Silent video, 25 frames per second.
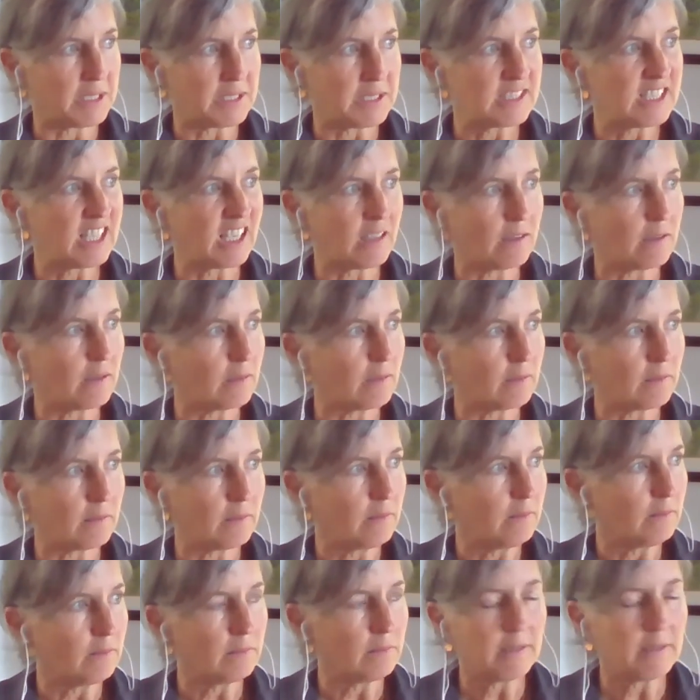
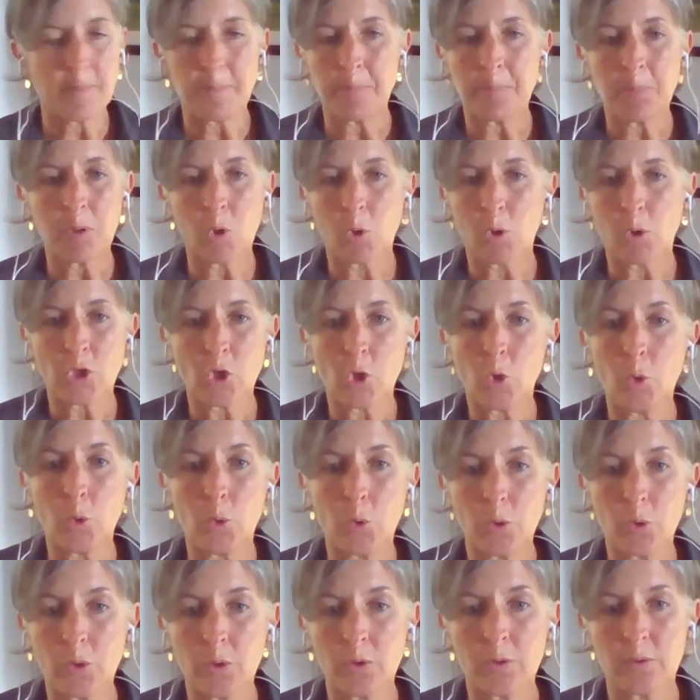single
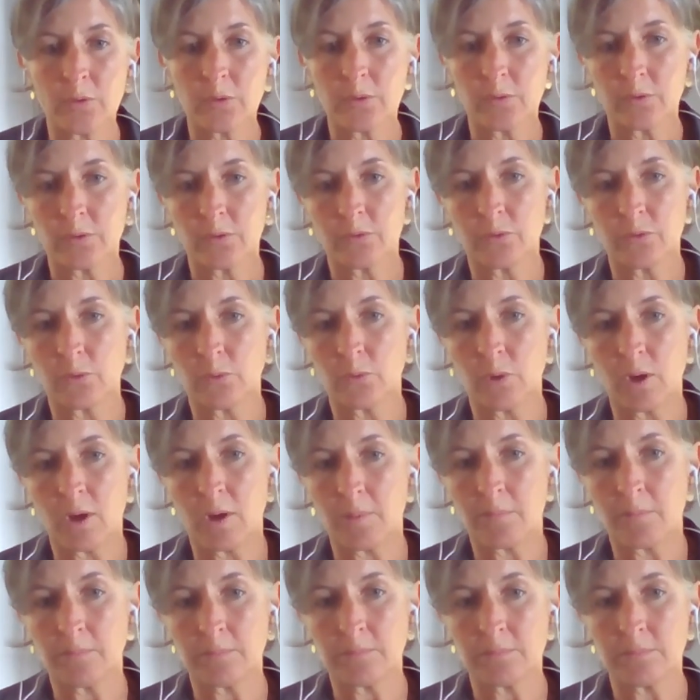employer.
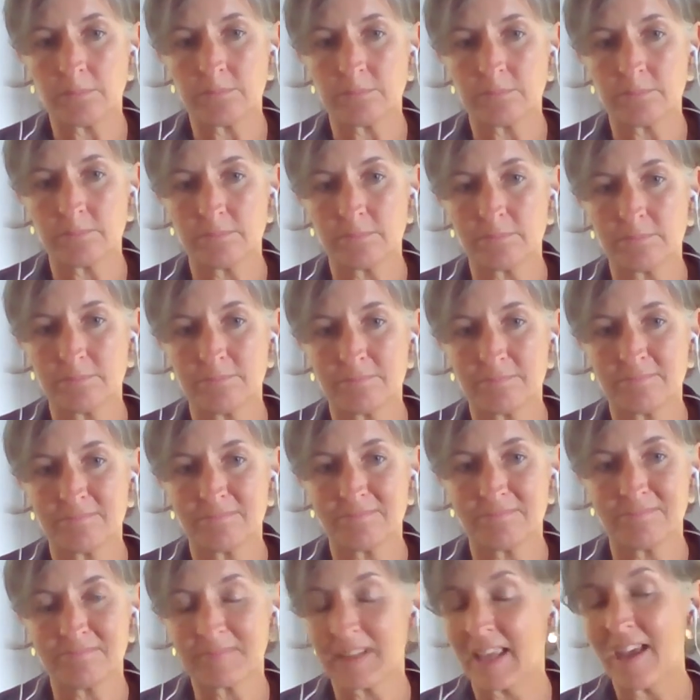So
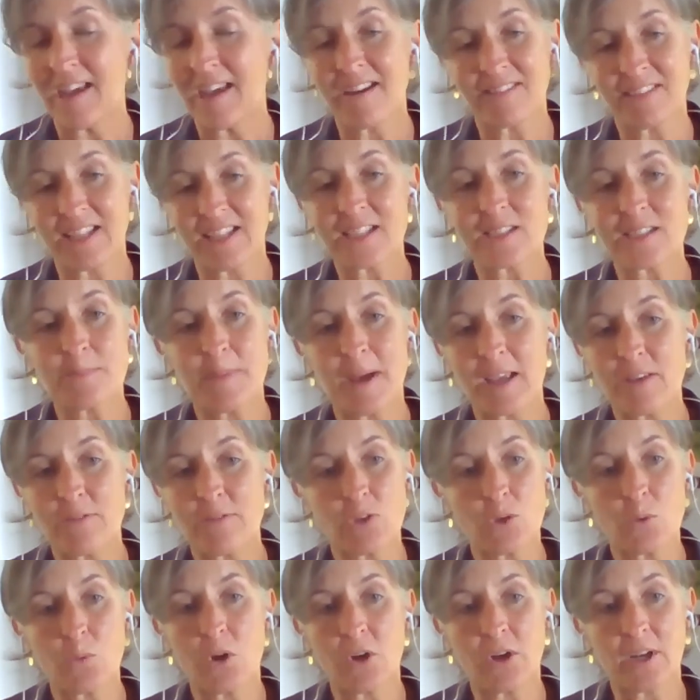yeah, that's my
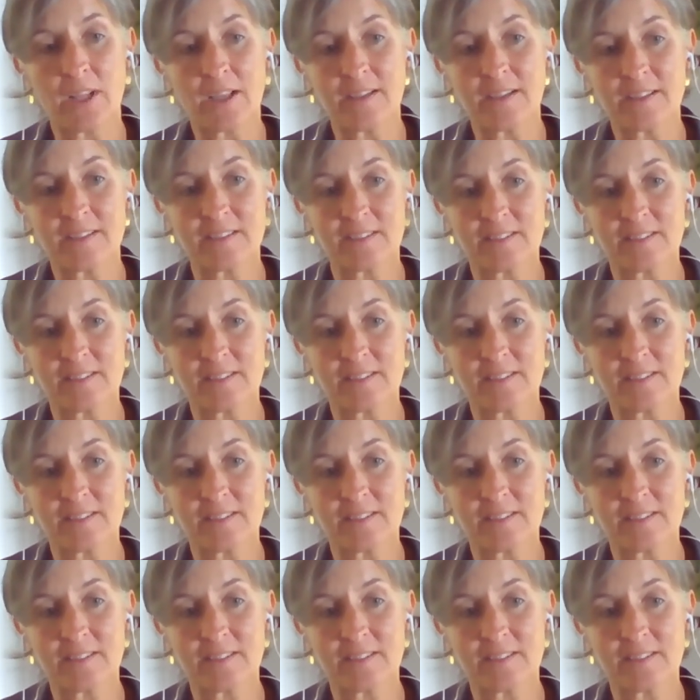view on it.